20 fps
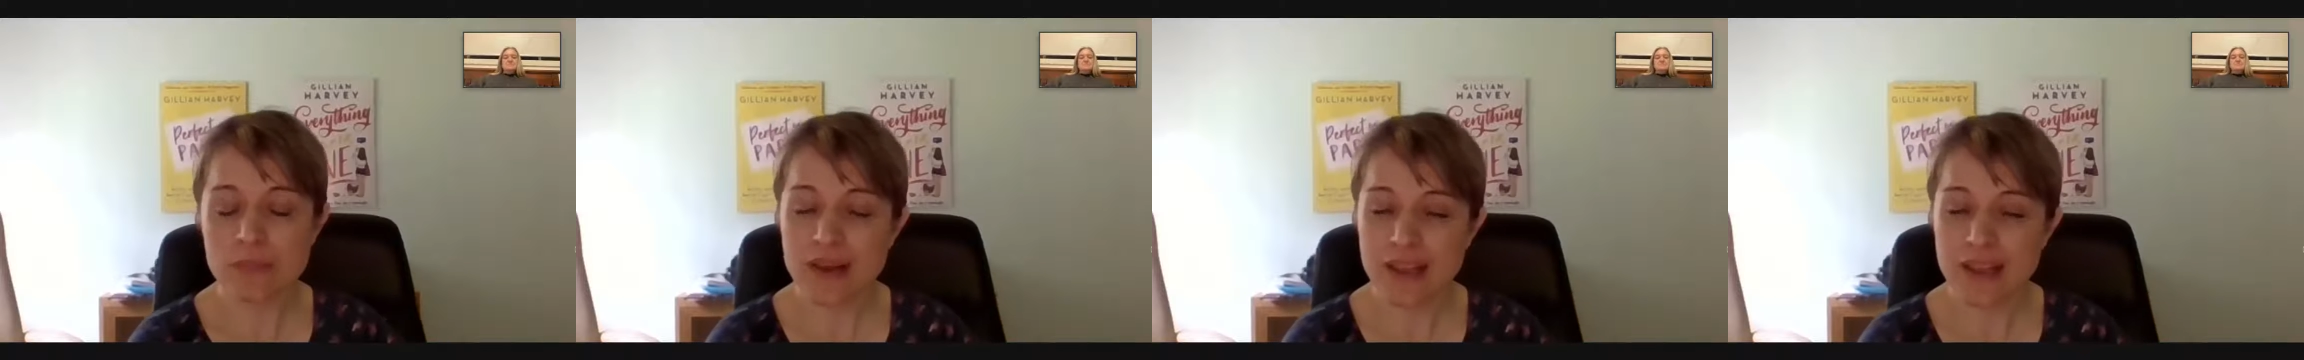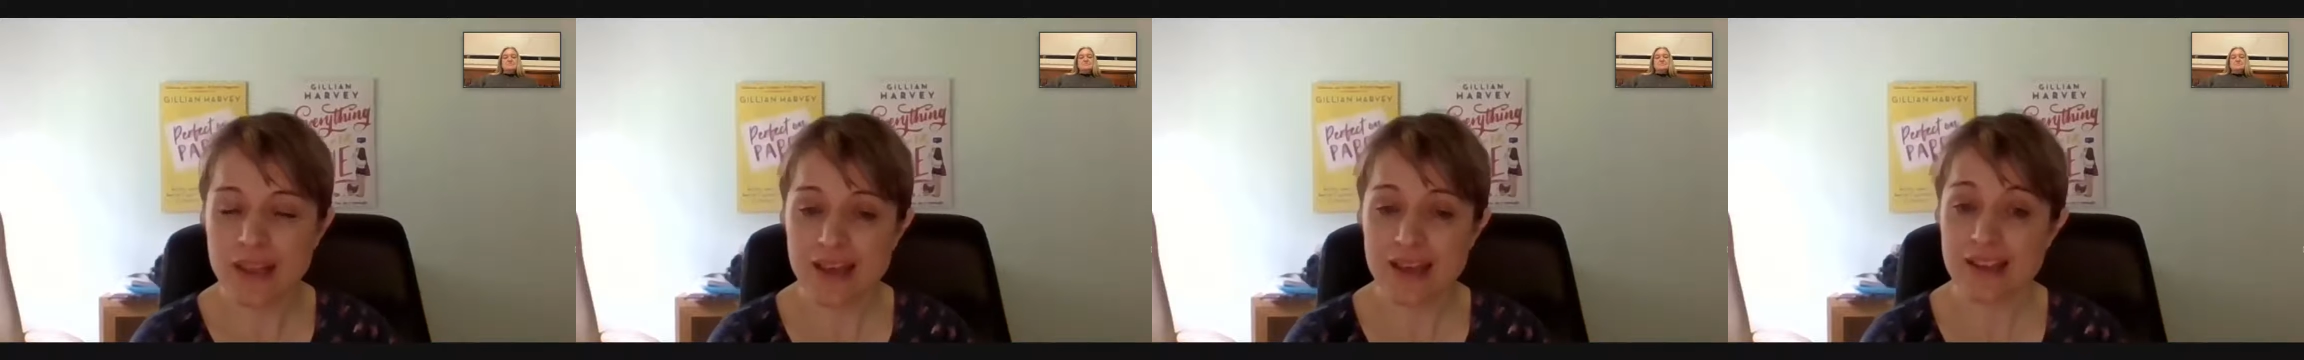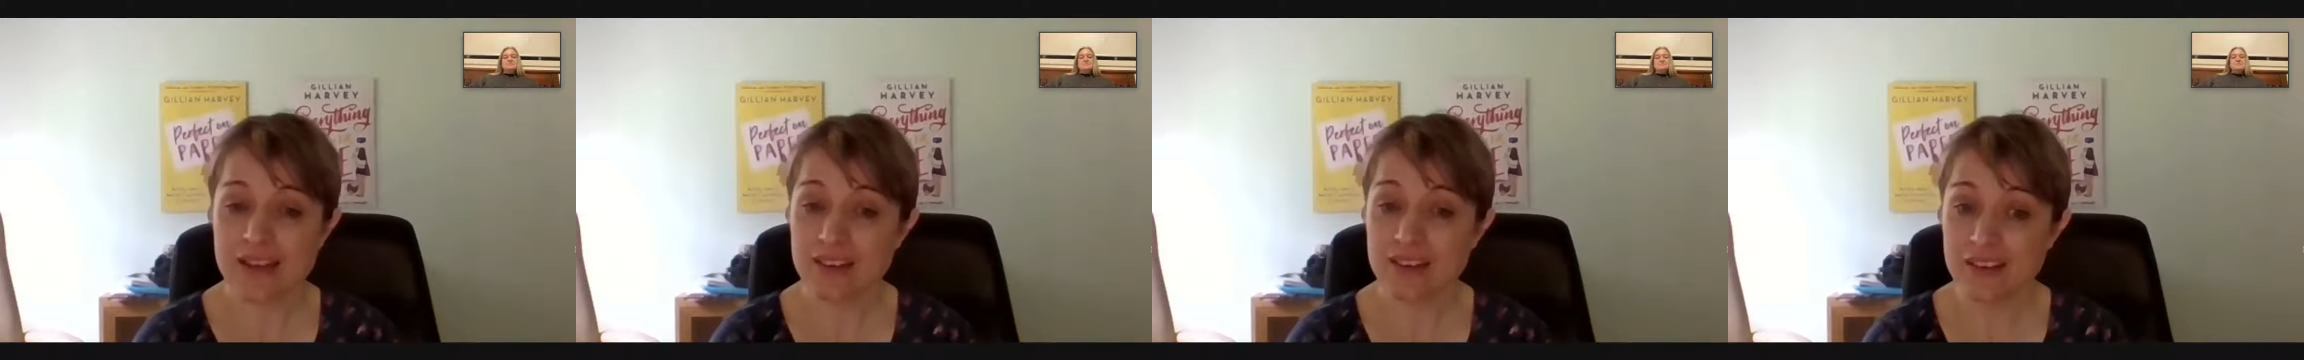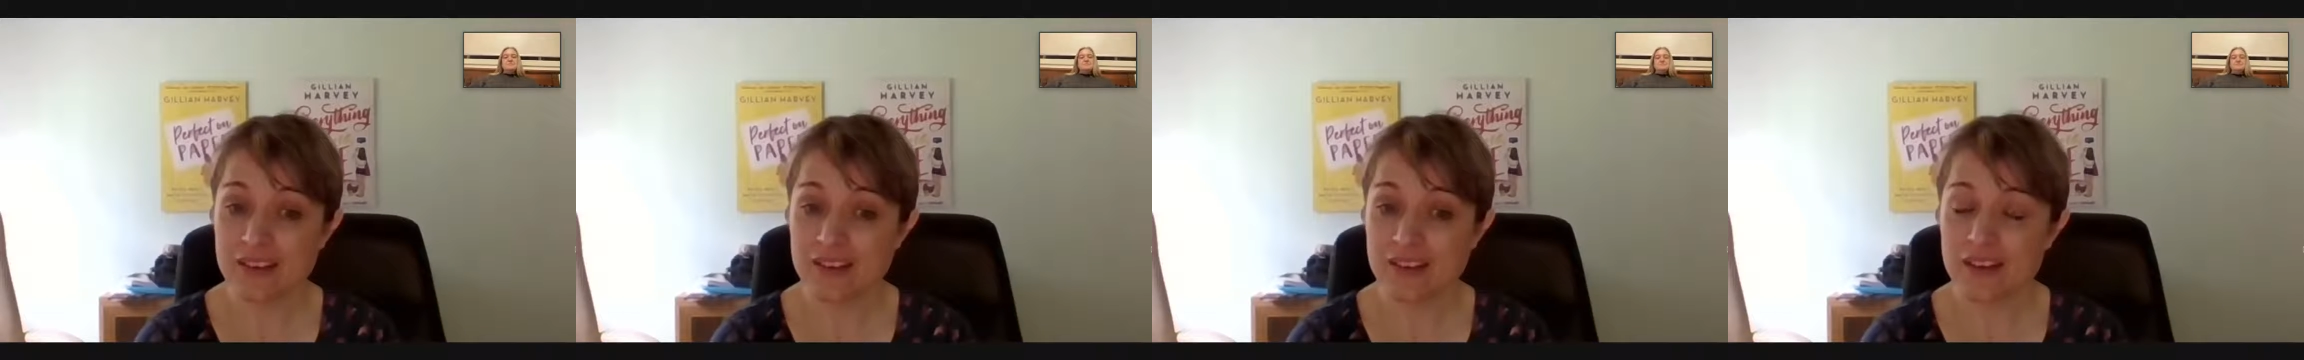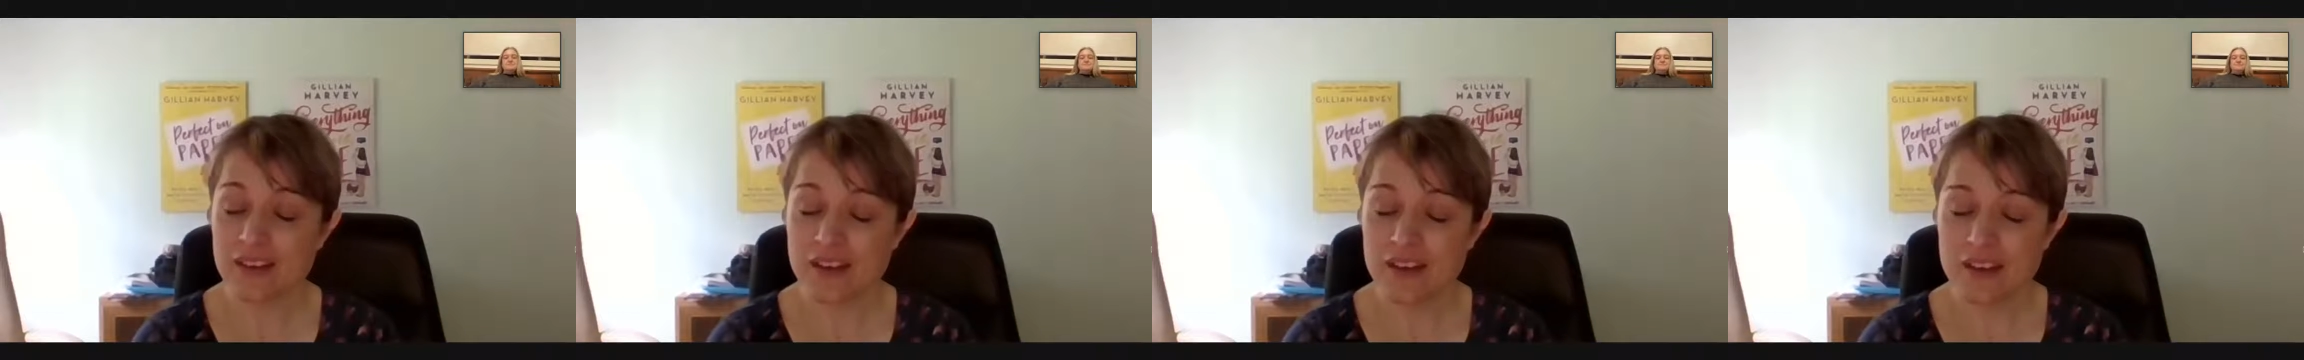
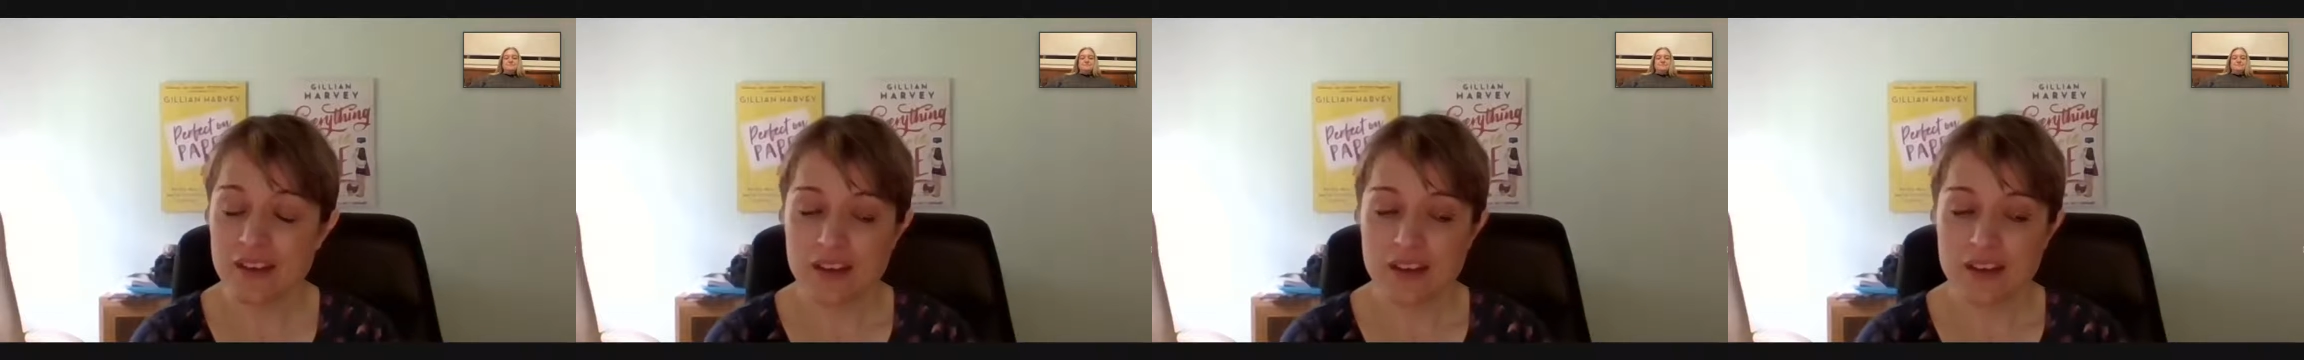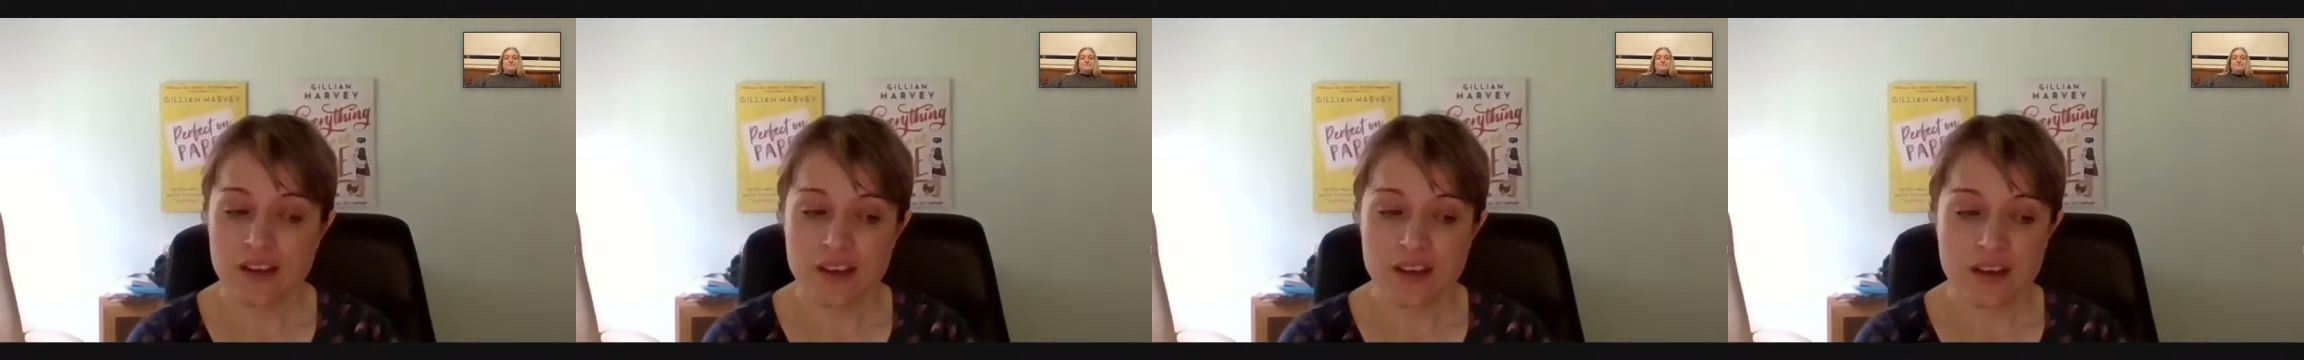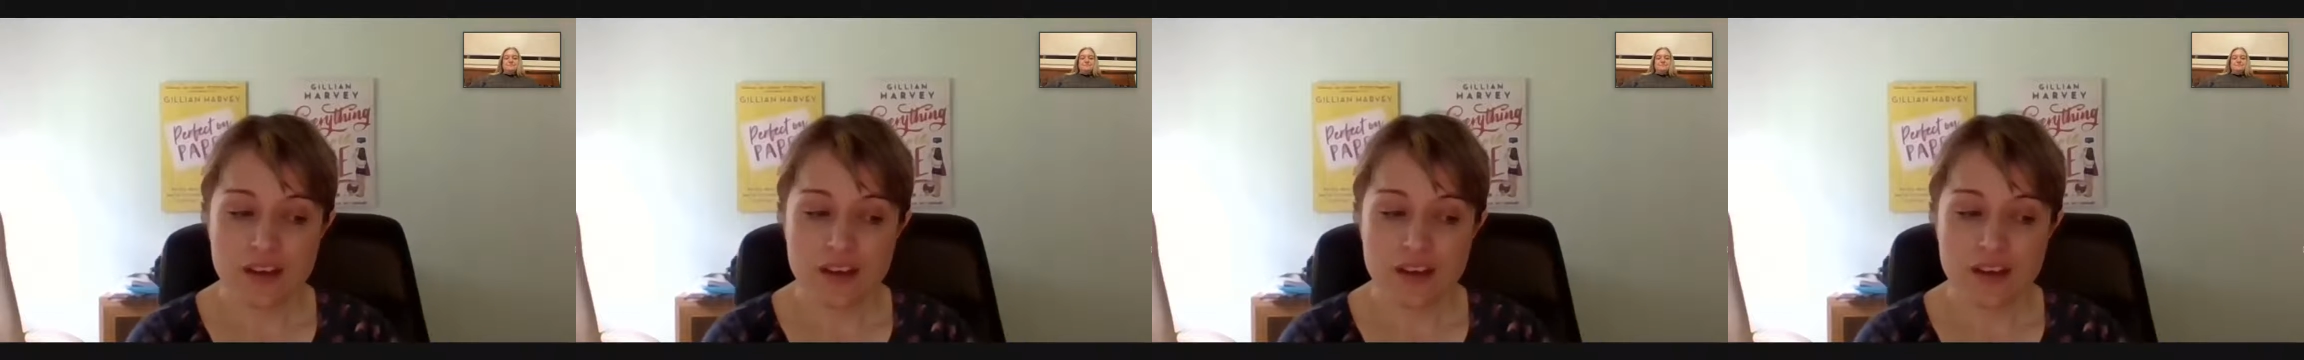plan.